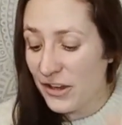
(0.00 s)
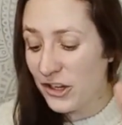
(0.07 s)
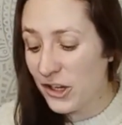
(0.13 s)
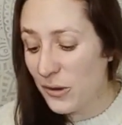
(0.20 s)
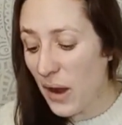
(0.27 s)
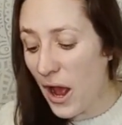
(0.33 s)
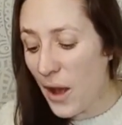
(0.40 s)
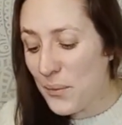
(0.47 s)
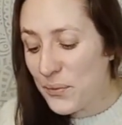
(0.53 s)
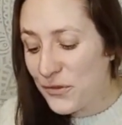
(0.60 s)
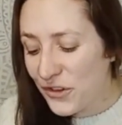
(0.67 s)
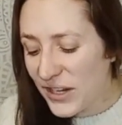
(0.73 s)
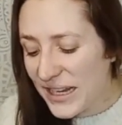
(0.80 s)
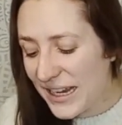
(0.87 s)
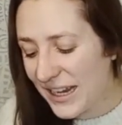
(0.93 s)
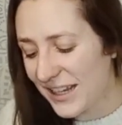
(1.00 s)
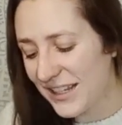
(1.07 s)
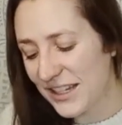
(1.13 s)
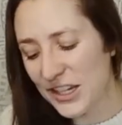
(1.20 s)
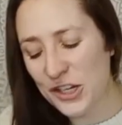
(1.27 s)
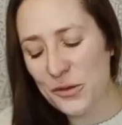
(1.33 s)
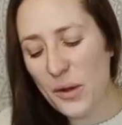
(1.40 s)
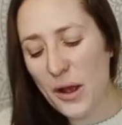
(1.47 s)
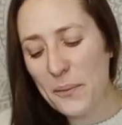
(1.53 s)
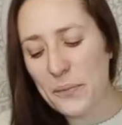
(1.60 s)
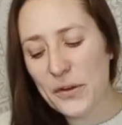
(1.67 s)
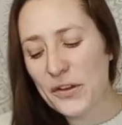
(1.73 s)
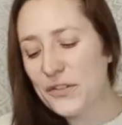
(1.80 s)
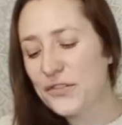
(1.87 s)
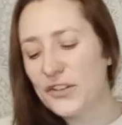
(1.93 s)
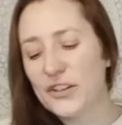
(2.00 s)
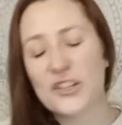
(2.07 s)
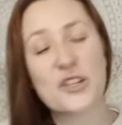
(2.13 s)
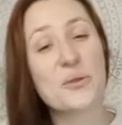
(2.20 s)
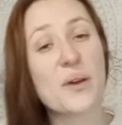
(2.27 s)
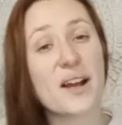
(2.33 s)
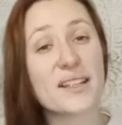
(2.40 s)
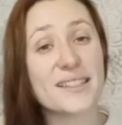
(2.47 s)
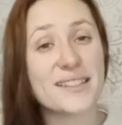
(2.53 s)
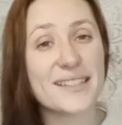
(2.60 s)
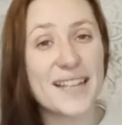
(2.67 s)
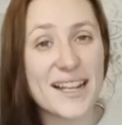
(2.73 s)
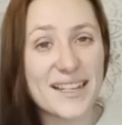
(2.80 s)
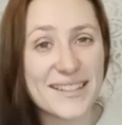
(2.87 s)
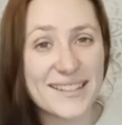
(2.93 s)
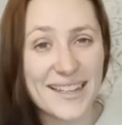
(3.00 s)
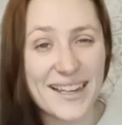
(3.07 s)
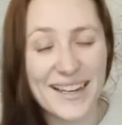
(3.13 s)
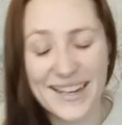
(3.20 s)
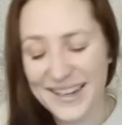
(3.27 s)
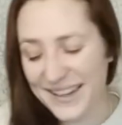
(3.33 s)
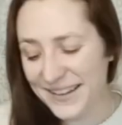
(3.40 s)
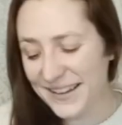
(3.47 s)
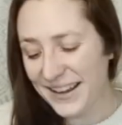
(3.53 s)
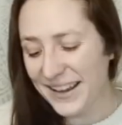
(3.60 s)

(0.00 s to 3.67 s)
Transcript: You are brilliant. You are beautiful. You are sexy.